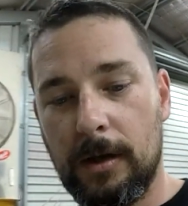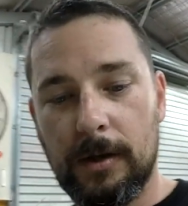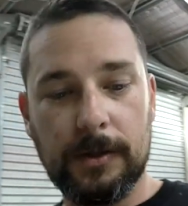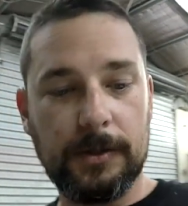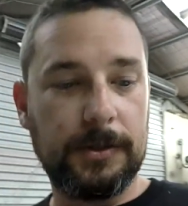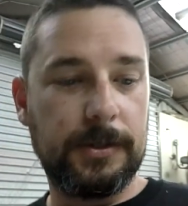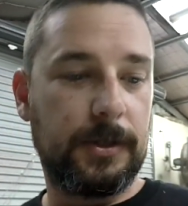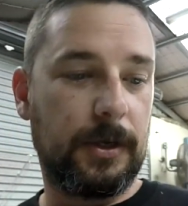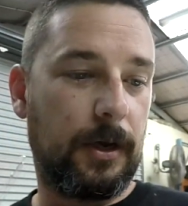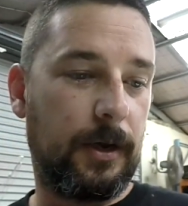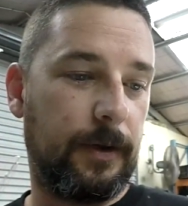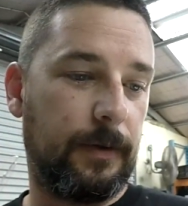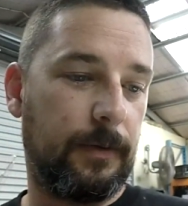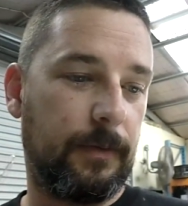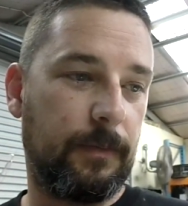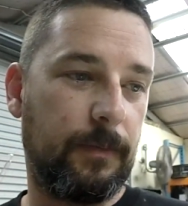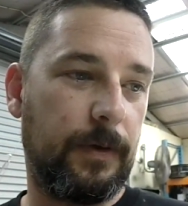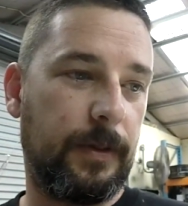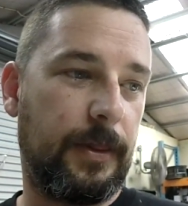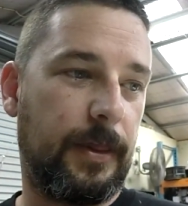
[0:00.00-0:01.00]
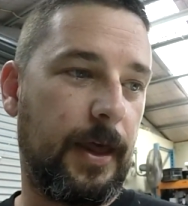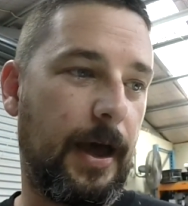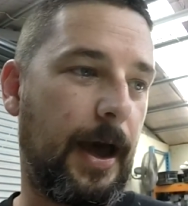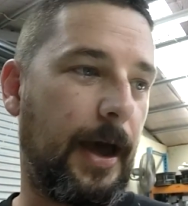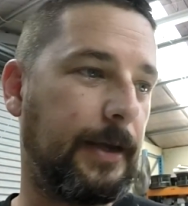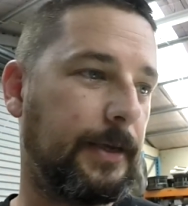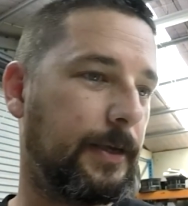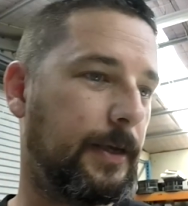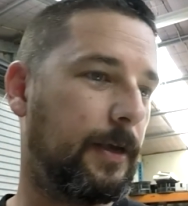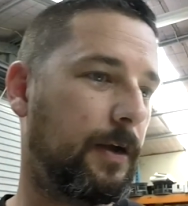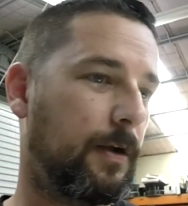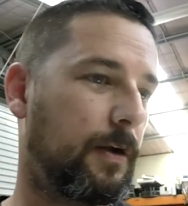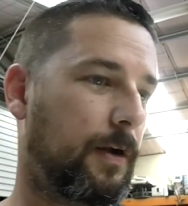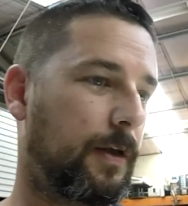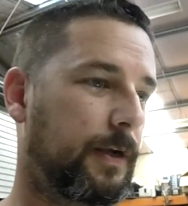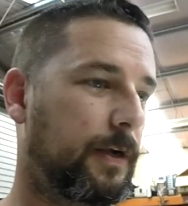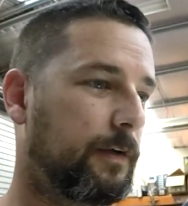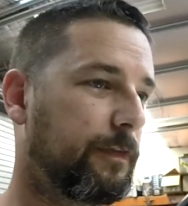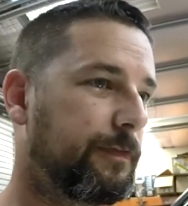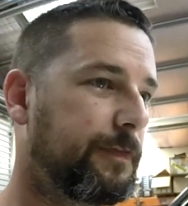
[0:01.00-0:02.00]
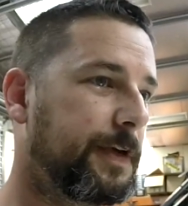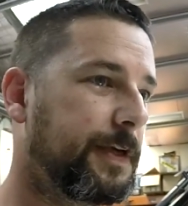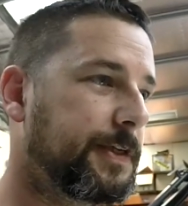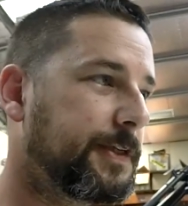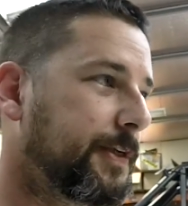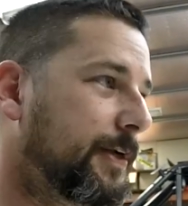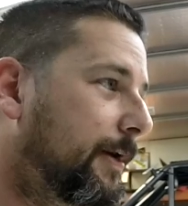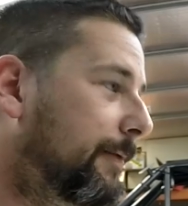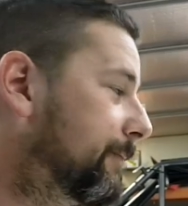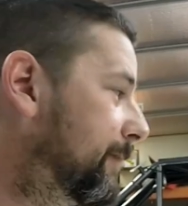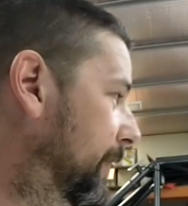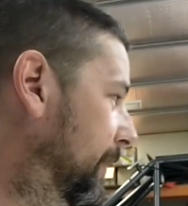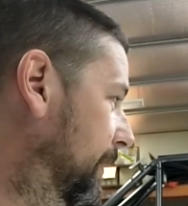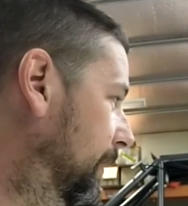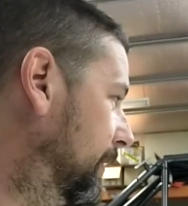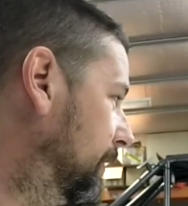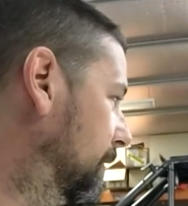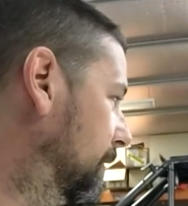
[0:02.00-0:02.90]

So with that, I think I'll finish it up there.